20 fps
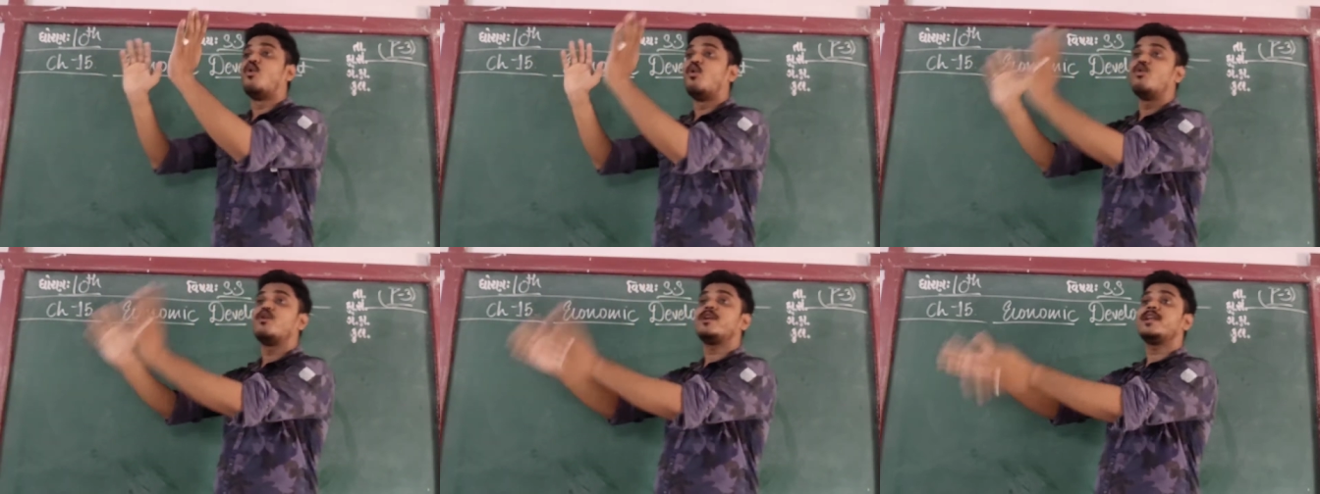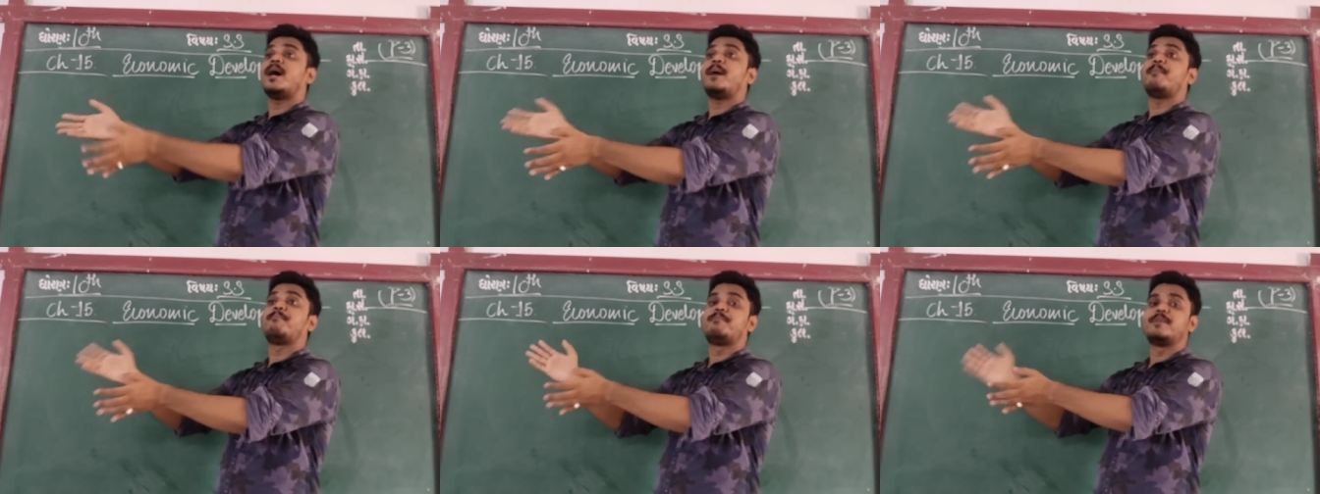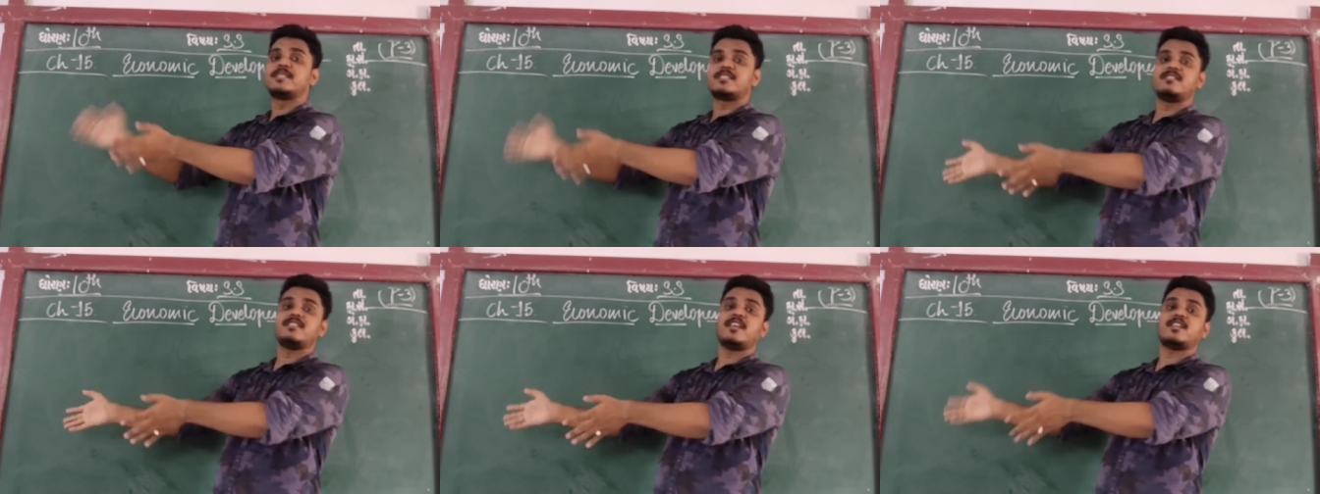own a
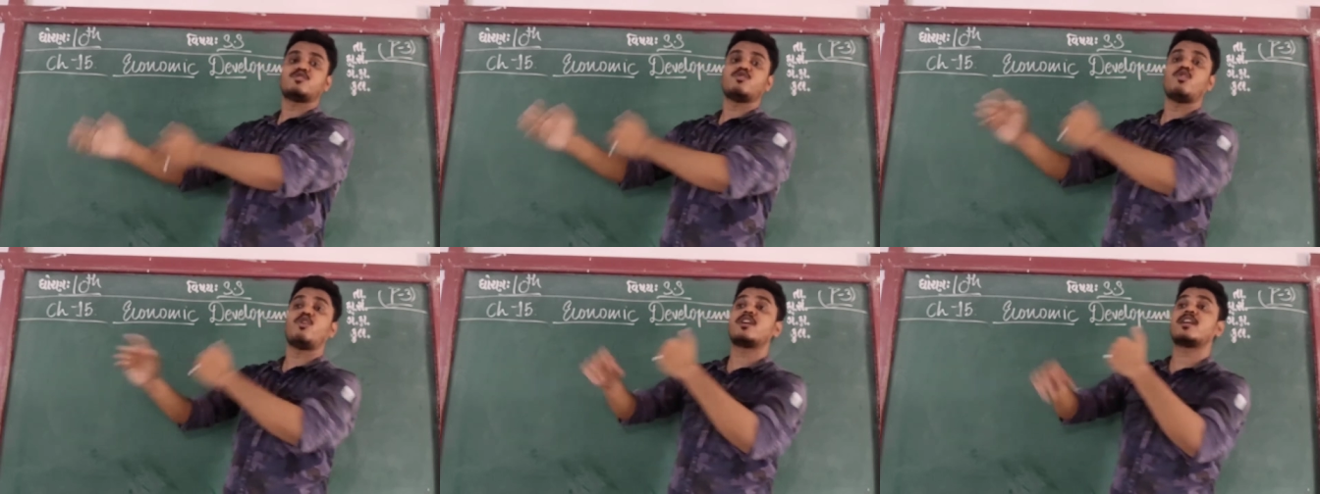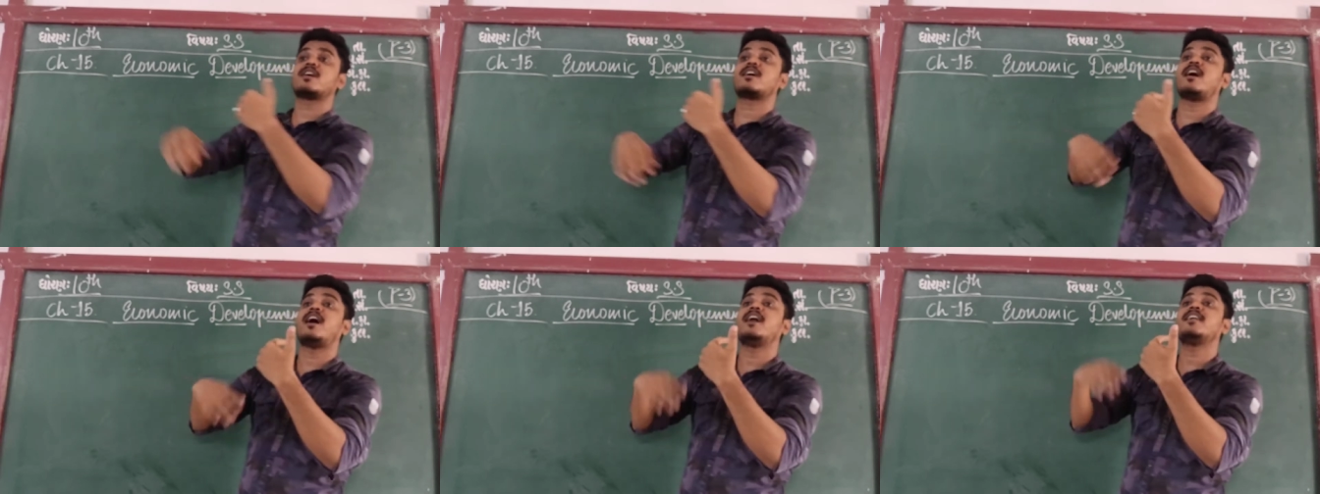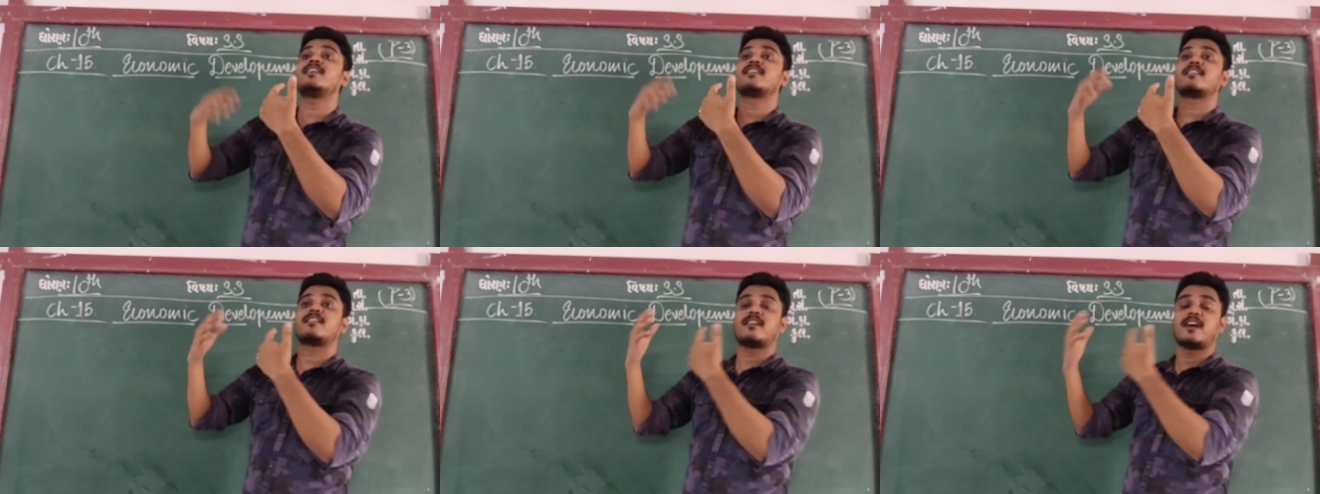business or
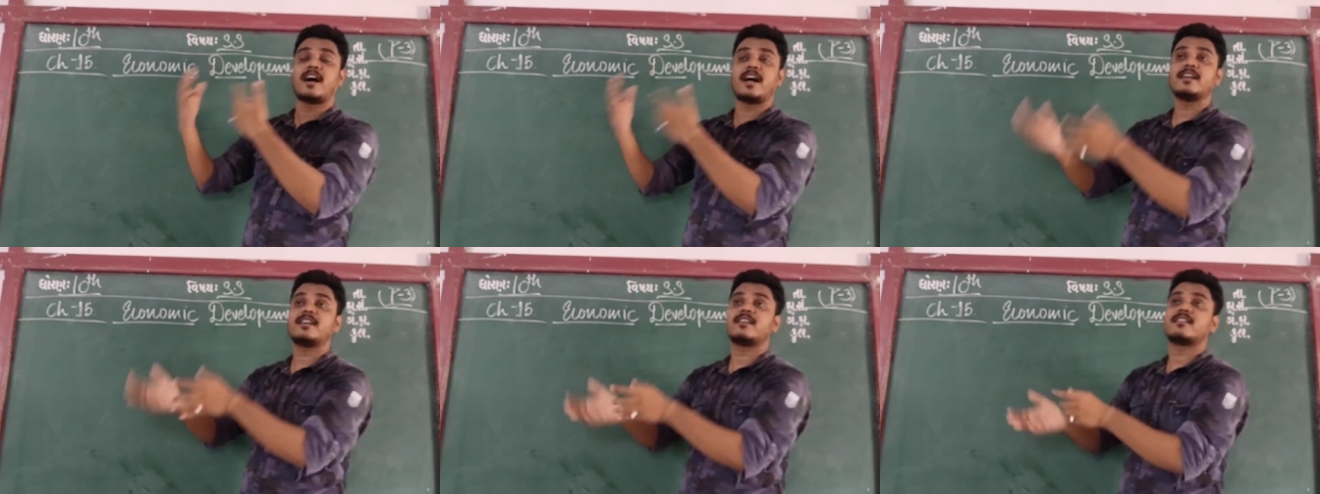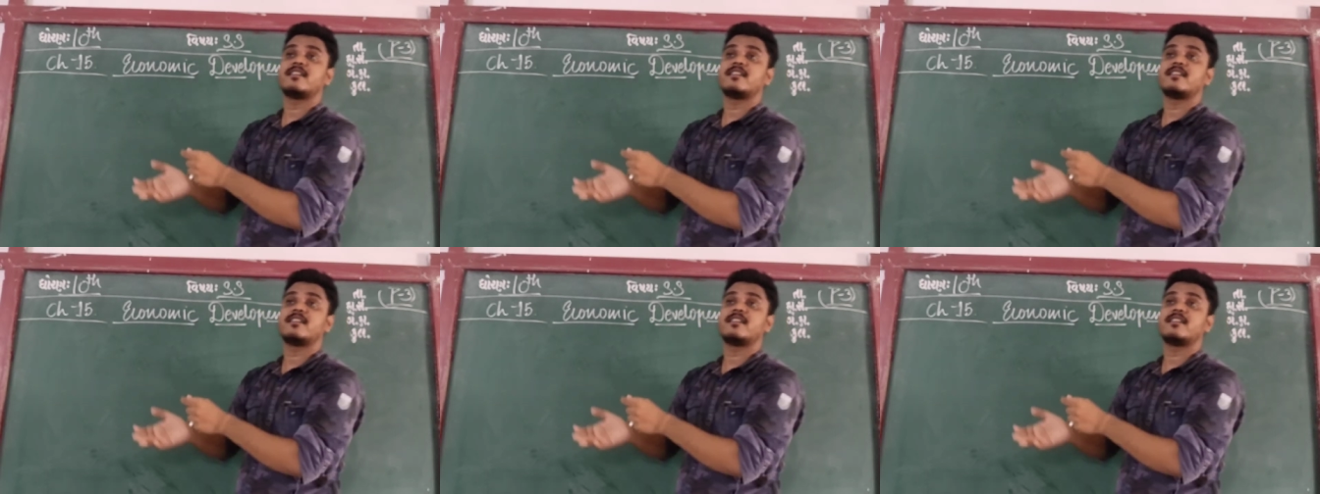can't